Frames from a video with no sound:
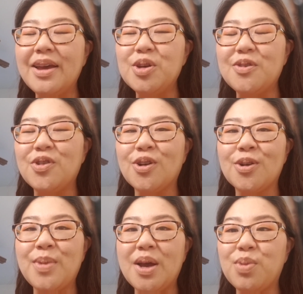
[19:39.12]
if you're
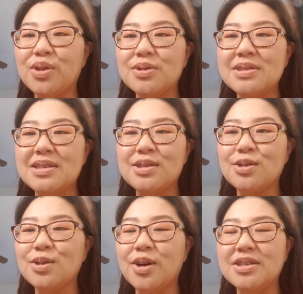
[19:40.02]
my brothers and
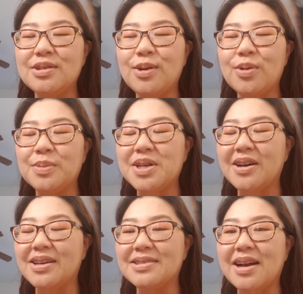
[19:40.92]
sisters in Christ, you know what
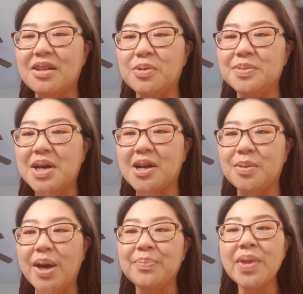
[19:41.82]
exactly what I'm talking
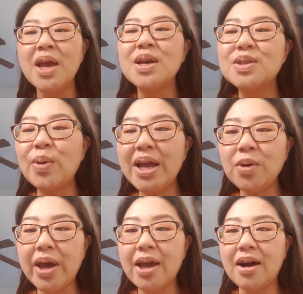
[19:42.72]
about. So
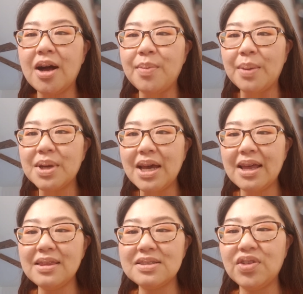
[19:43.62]
anyway, I'm going to
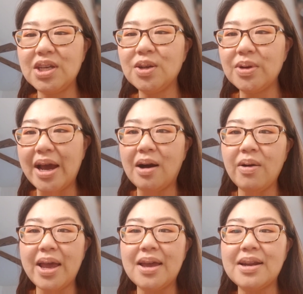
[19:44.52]
end this video now,
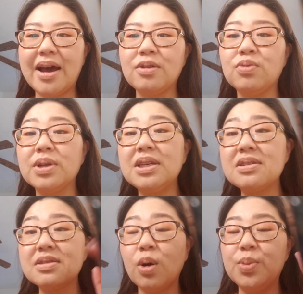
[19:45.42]
and I really
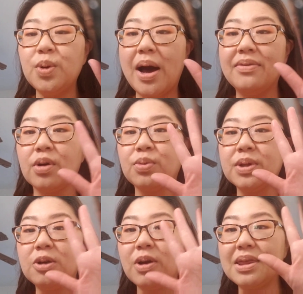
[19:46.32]
just hope you have a
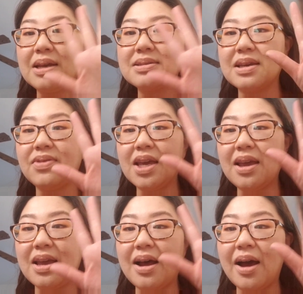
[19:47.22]
really great Thanksgiving,
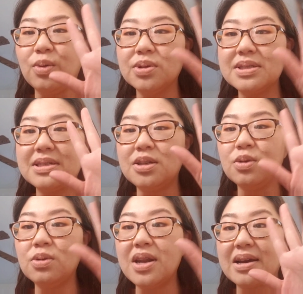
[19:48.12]
and I will see you
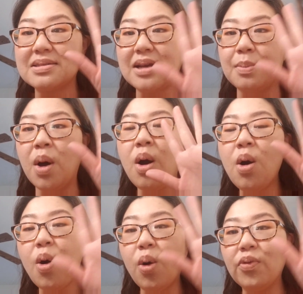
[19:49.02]
next time.
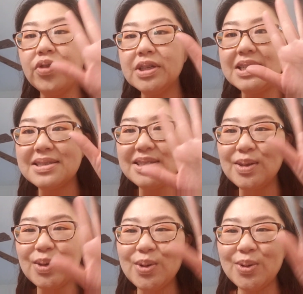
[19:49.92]
Hopefully
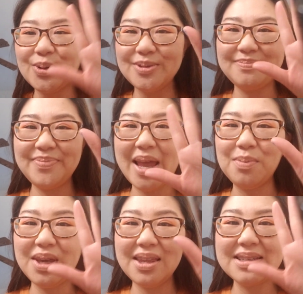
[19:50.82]
soon.
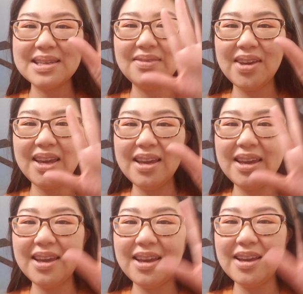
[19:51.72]
Happy
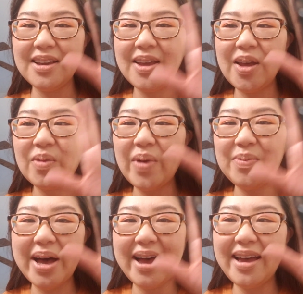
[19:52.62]
Thanksgiving.
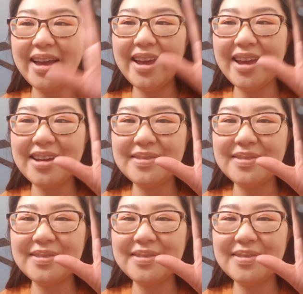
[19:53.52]
Bye-bye.